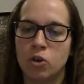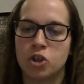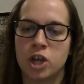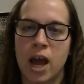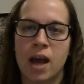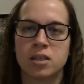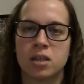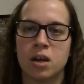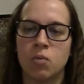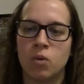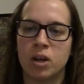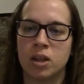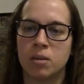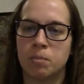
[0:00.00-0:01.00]
Shasta,
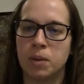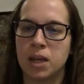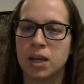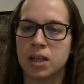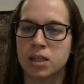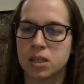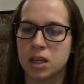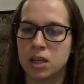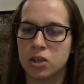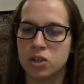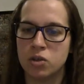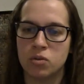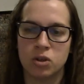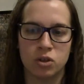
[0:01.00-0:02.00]
one of the biggest things
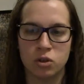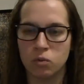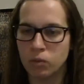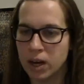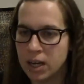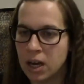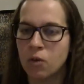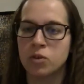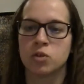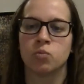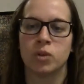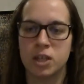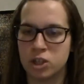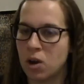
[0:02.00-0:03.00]
you can do right now is
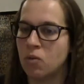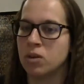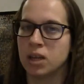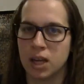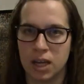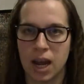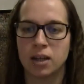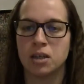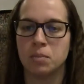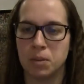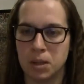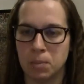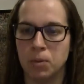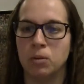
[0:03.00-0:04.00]
reach out and connect to
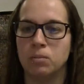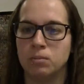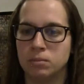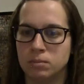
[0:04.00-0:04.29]
people.